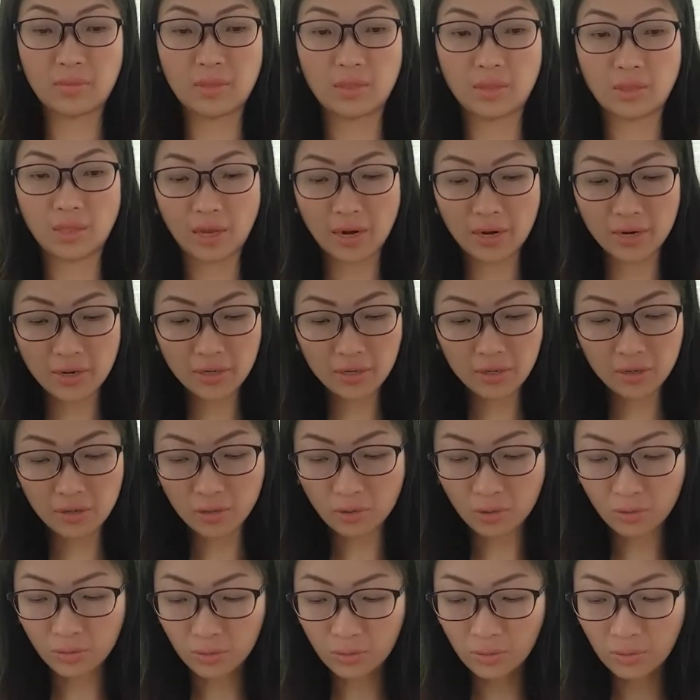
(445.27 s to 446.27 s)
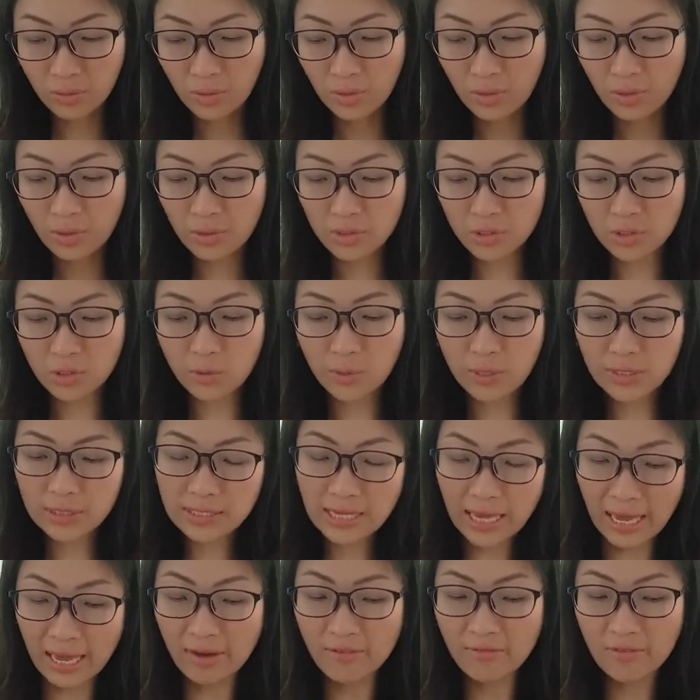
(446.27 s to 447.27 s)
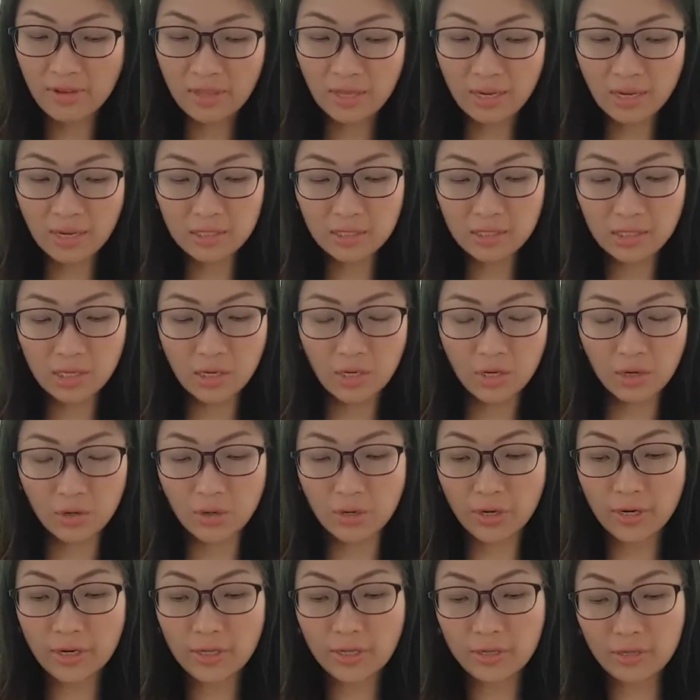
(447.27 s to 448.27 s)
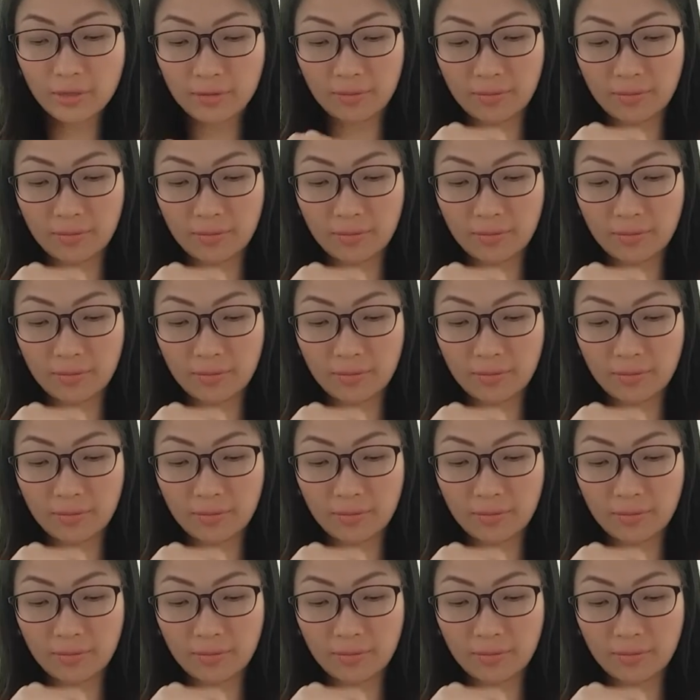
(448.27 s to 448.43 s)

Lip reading: There you go. So once everything is secured,